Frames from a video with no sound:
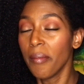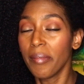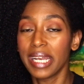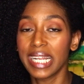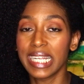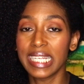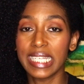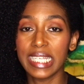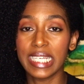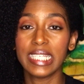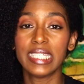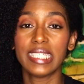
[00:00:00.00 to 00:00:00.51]
But
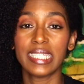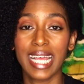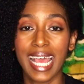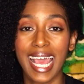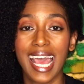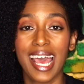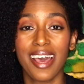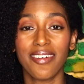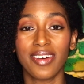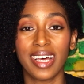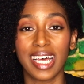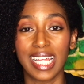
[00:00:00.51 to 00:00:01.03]
it needs to
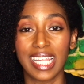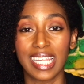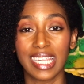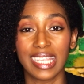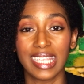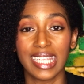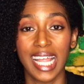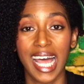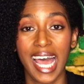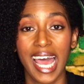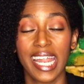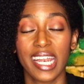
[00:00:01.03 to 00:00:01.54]
have a
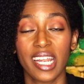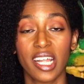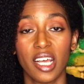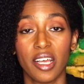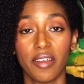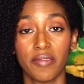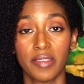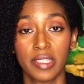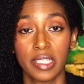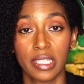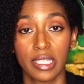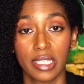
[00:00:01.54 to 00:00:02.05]
lot
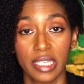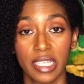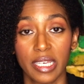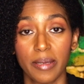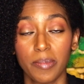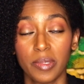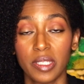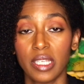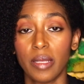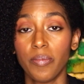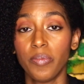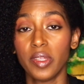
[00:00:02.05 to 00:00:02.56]
of
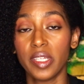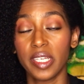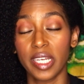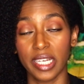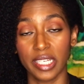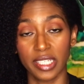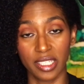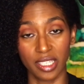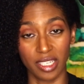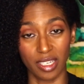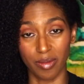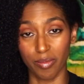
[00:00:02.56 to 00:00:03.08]
slip, something
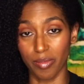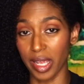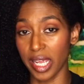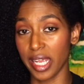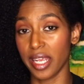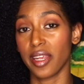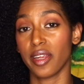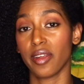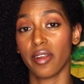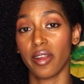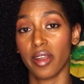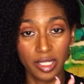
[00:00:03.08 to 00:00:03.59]
that is going to
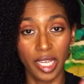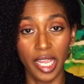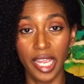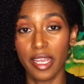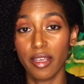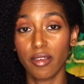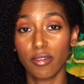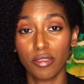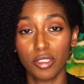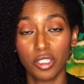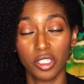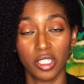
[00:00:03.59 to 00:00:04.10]
make your
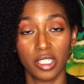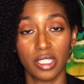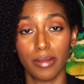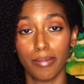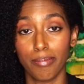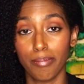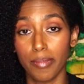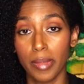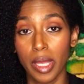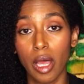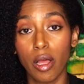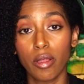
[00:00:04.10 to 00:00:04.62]
tangles
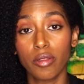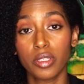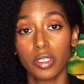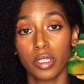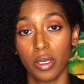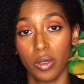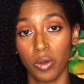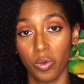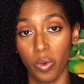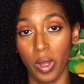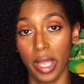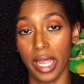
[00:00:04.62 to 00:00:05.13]
just melt
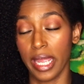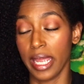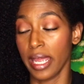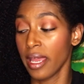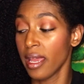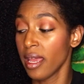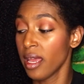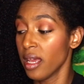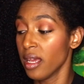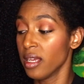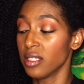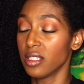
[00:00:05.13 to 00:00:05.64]
away.
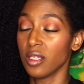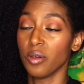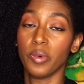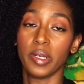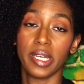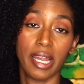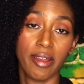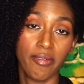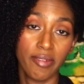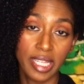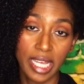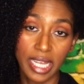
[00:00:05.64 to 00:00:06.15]
So
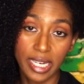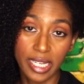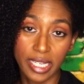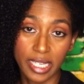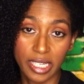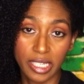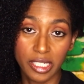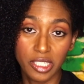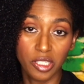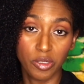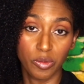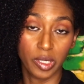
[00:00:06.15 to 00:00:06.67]
whatever that
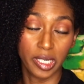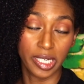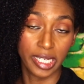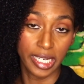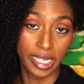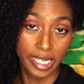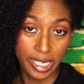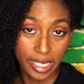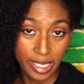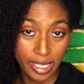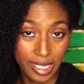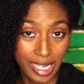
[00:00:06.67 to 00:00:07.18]
is, you want to
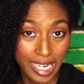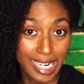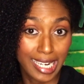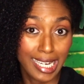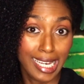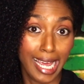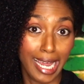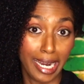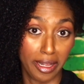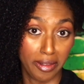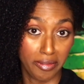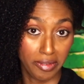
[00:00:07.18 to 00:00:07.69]
get it and a
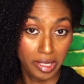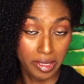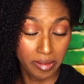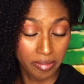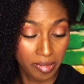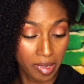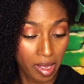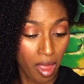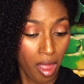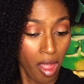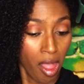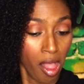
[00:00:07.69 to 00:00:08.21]
lot of it.